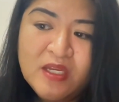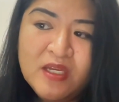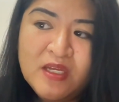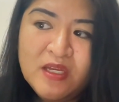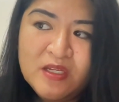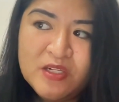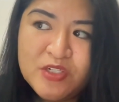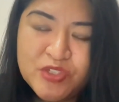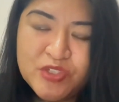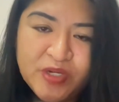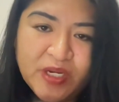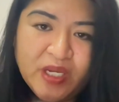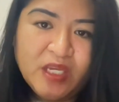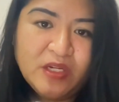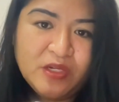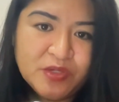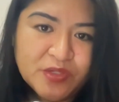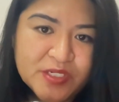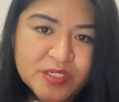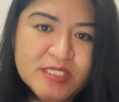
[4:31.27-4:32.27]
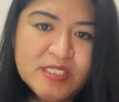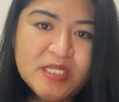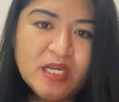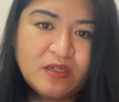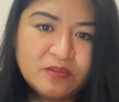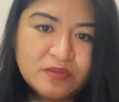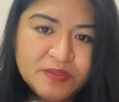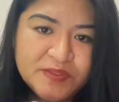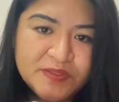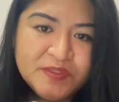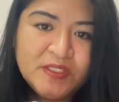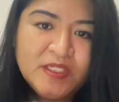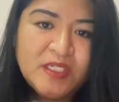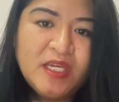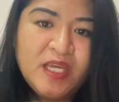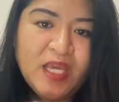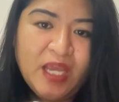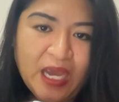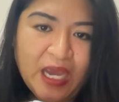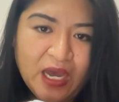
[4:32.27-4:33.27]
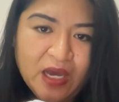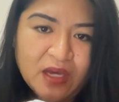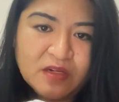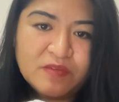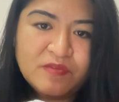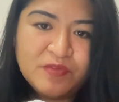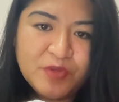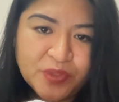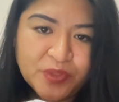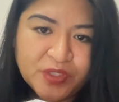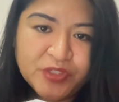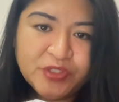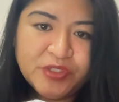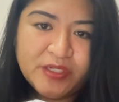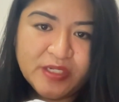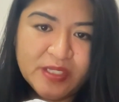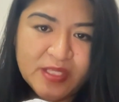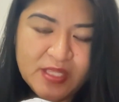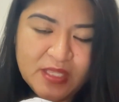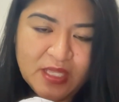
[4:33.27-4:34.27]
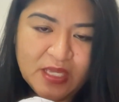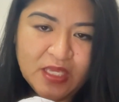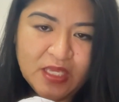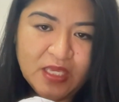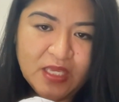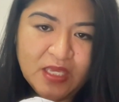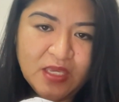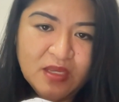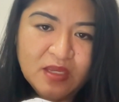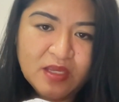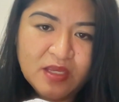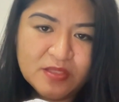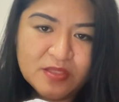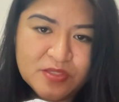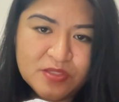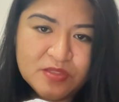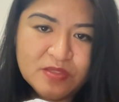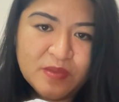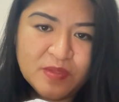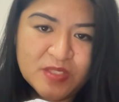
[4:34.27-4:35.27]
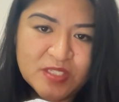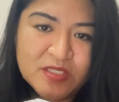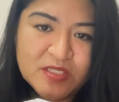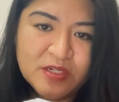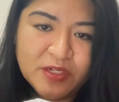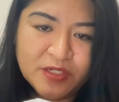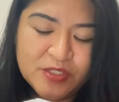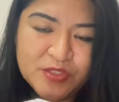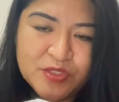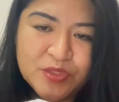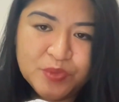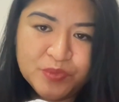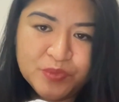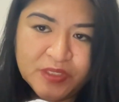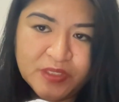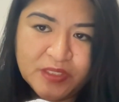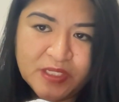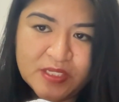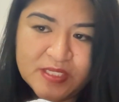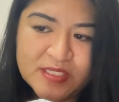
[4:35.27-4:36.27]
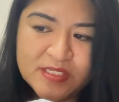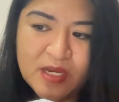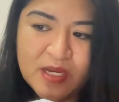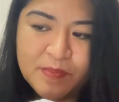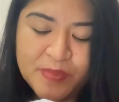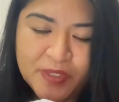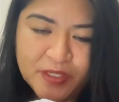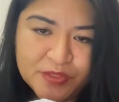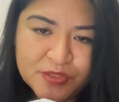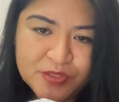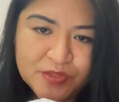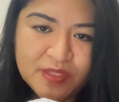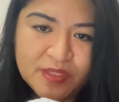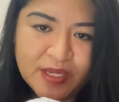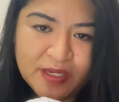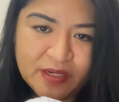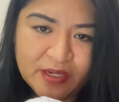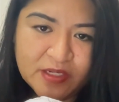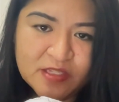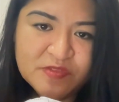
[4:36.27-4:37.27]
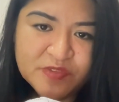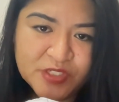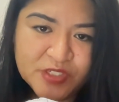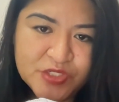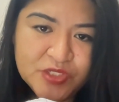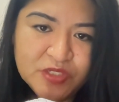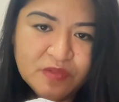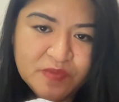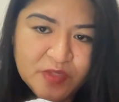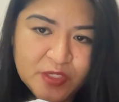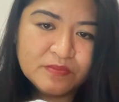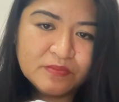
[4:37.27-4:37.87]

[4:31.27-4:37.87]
train yourself out of your current thinking and start to really step into that next version of you.